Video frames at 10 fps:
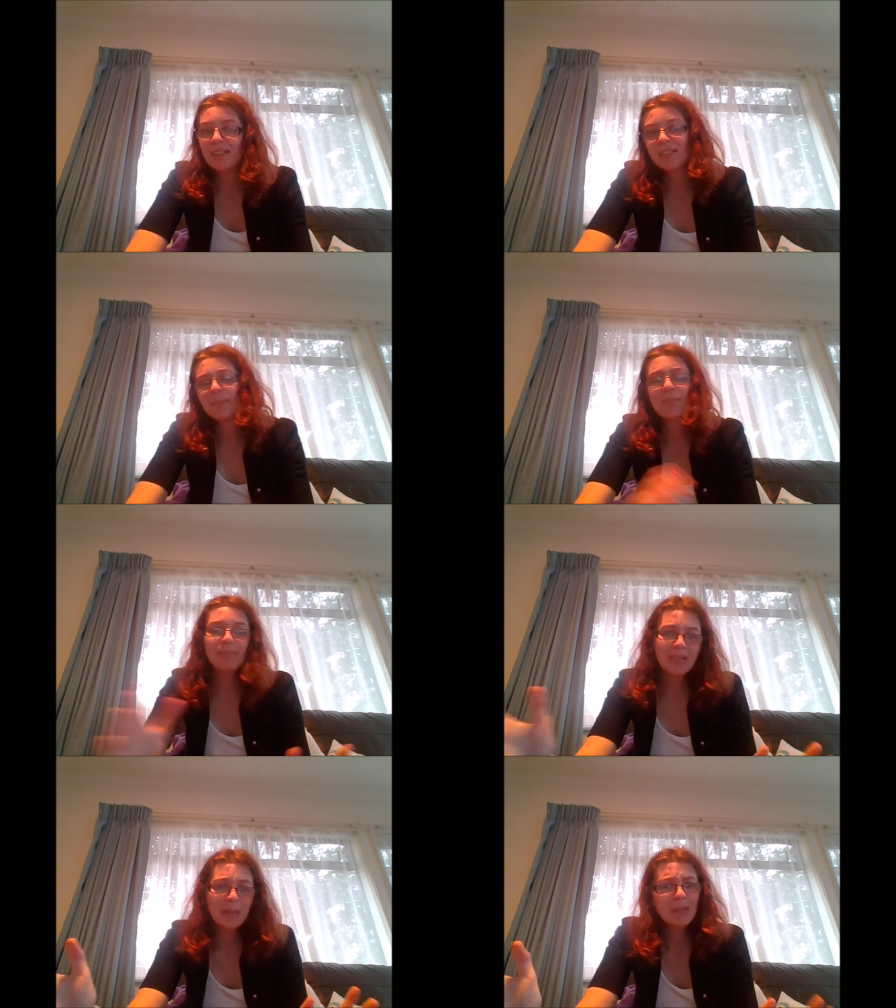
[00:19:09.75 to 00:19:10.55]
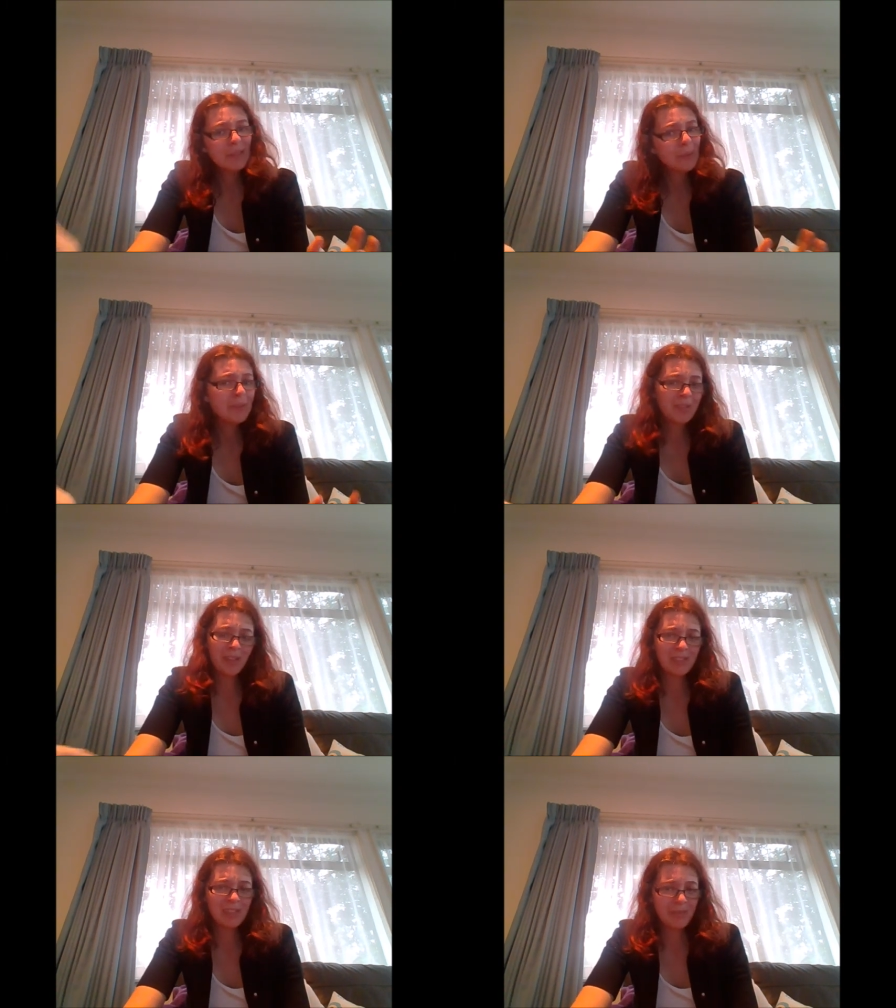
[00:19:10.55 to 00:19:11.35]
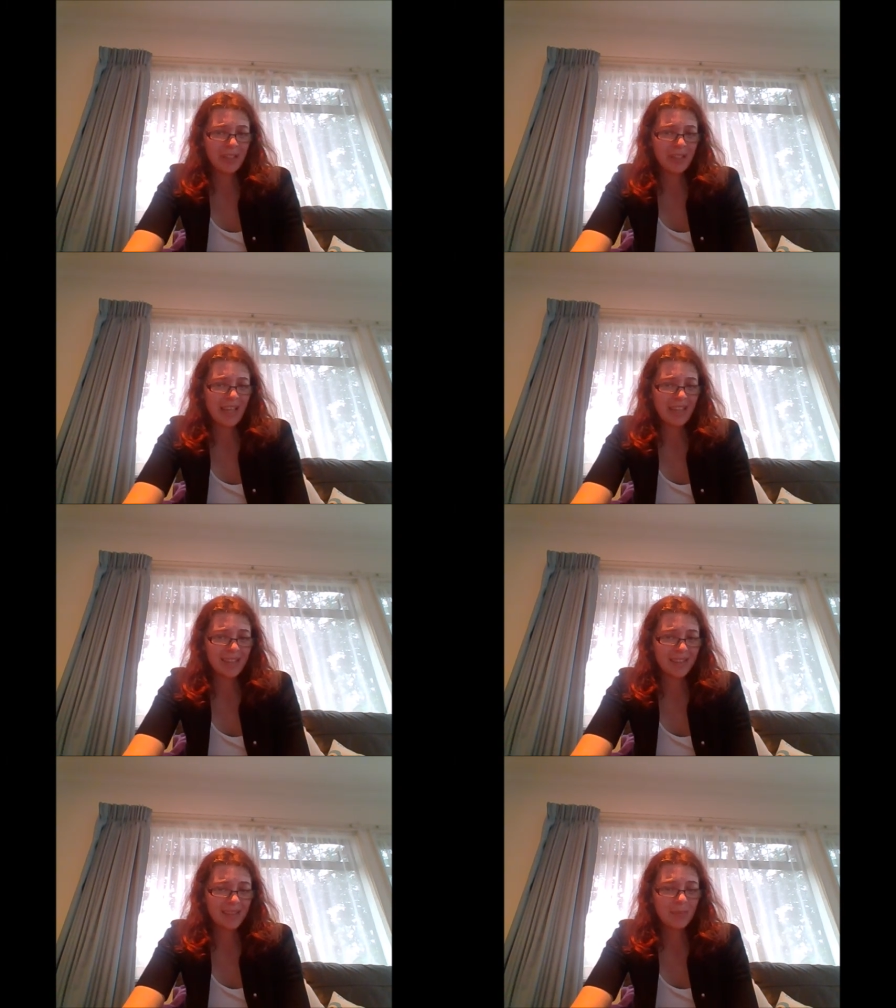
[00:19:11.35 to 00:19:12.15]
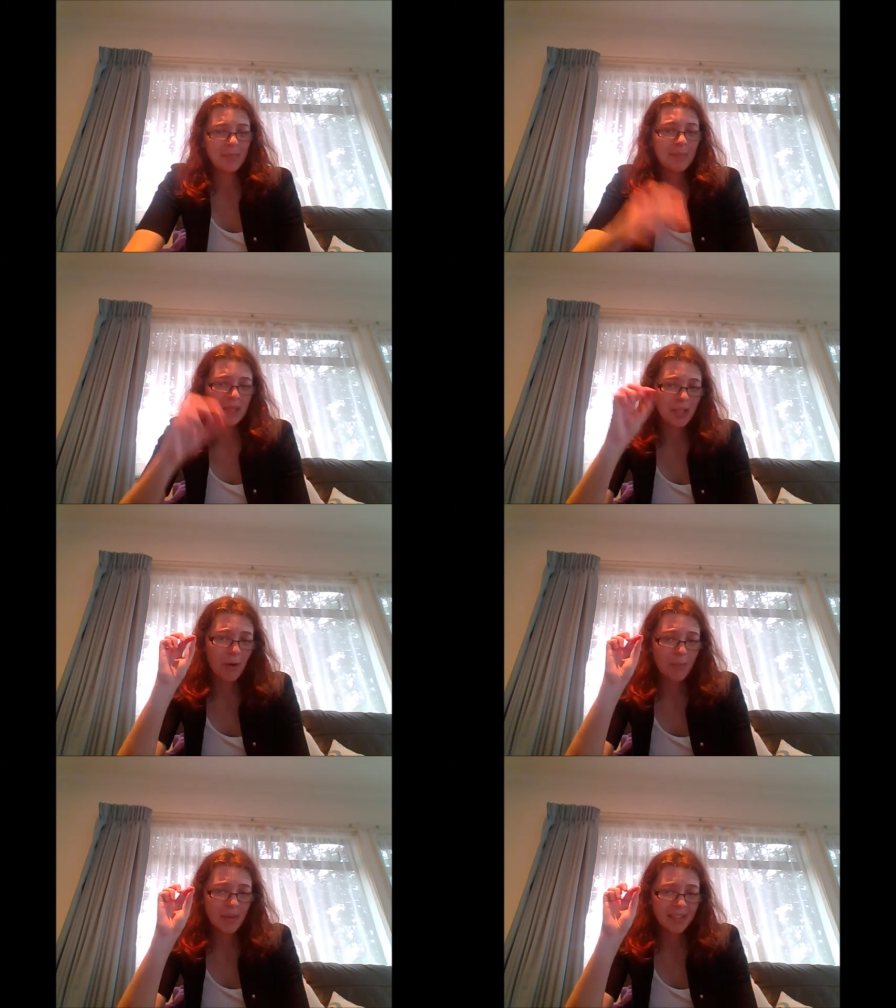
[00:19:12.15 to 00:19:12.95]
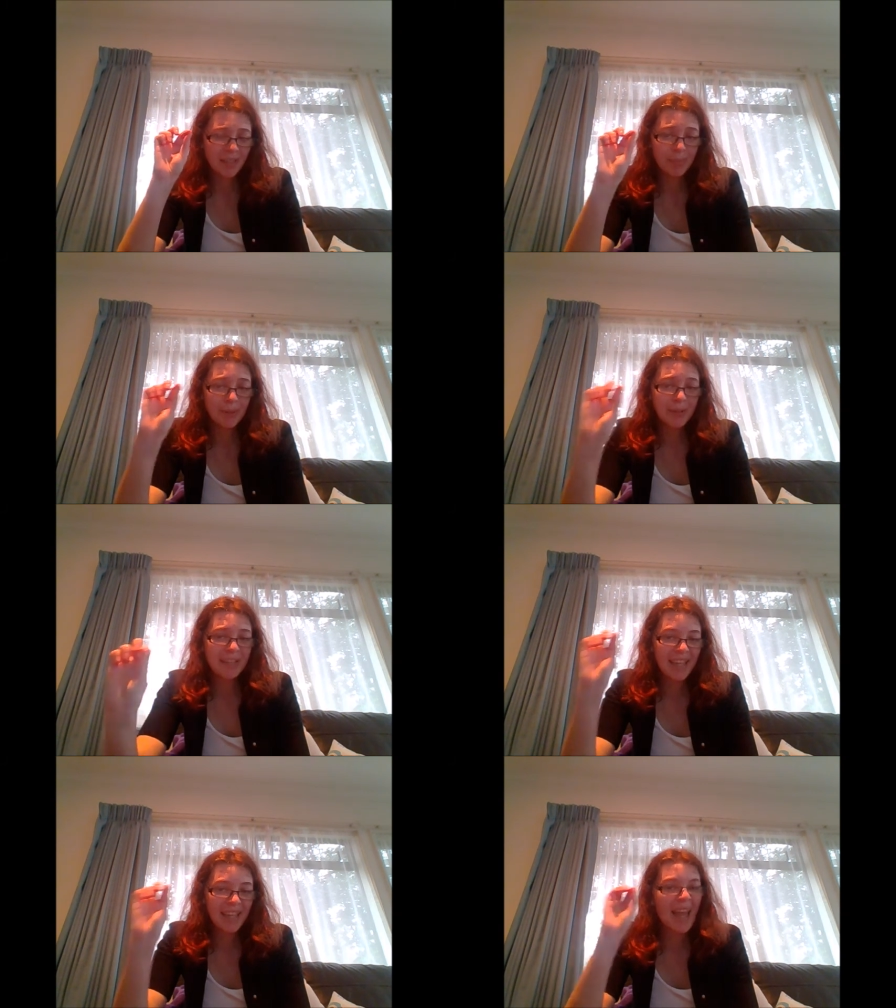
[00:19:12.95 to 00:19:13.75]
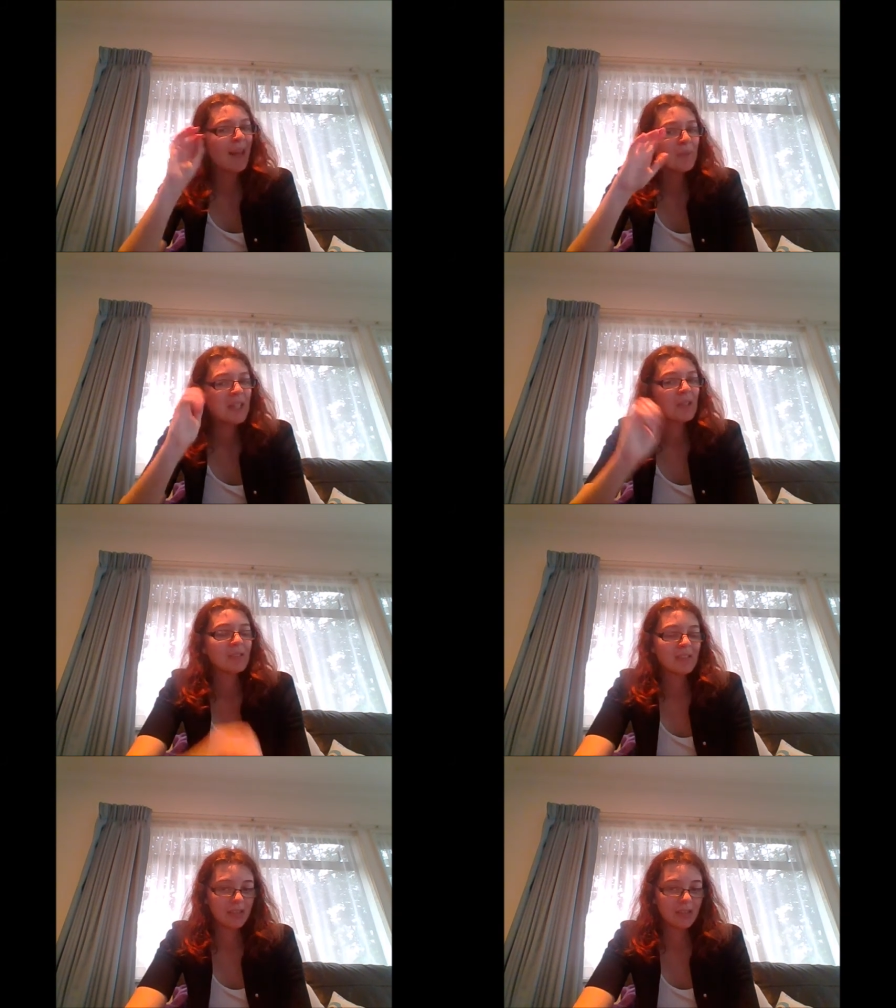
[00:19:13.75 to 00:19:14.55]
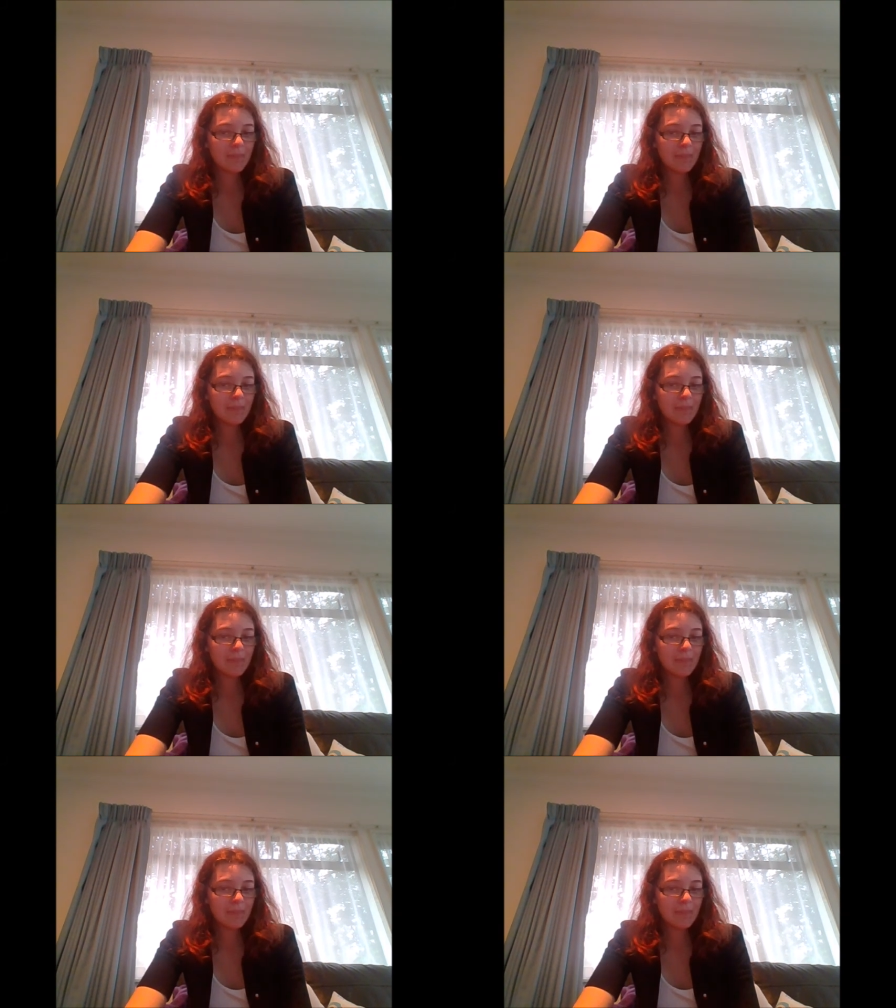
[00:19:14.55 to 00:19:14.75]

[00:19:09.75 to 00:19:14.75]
Just give them a little bit of tough love on occasion. But know when to put it there and when not to.